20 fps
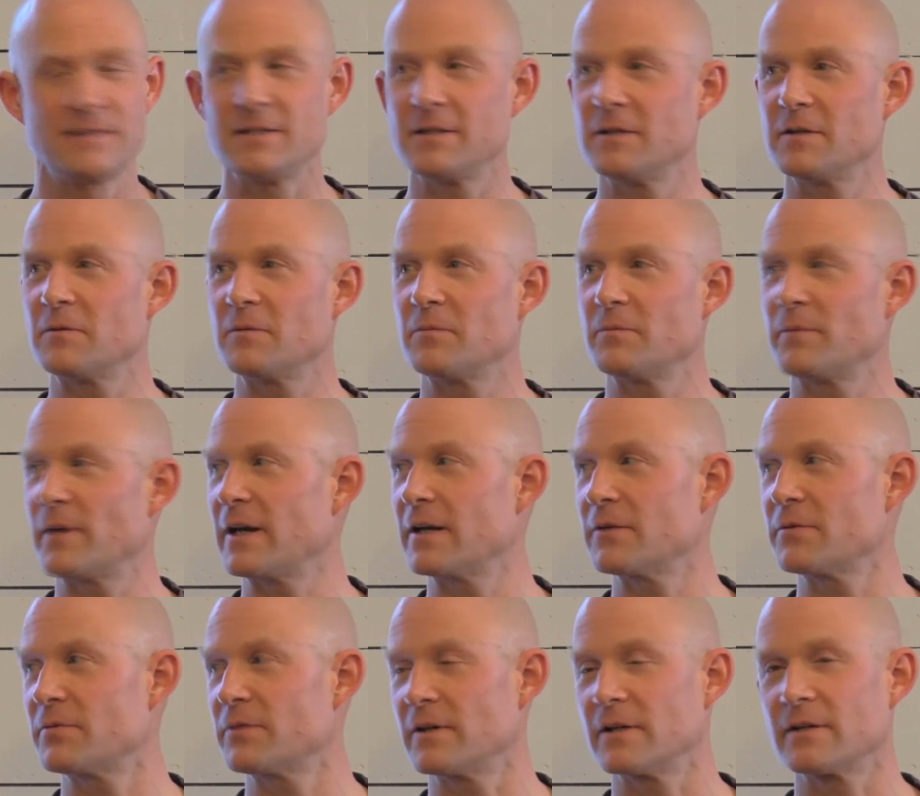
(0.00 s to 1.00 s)
didn't
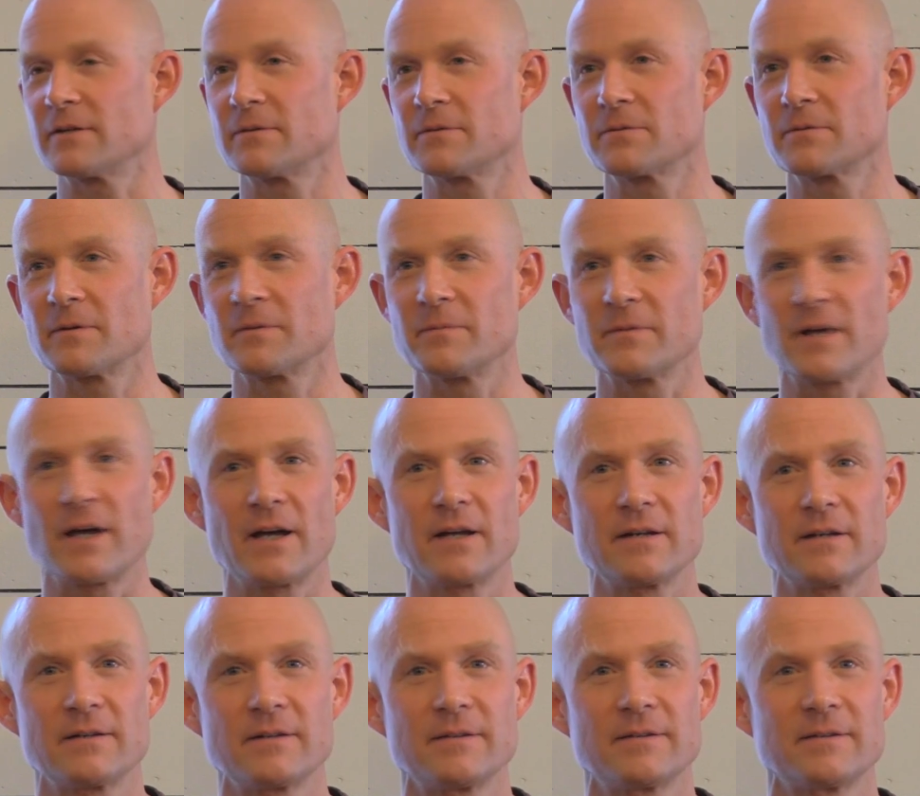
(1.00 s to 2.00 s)
benefit from that.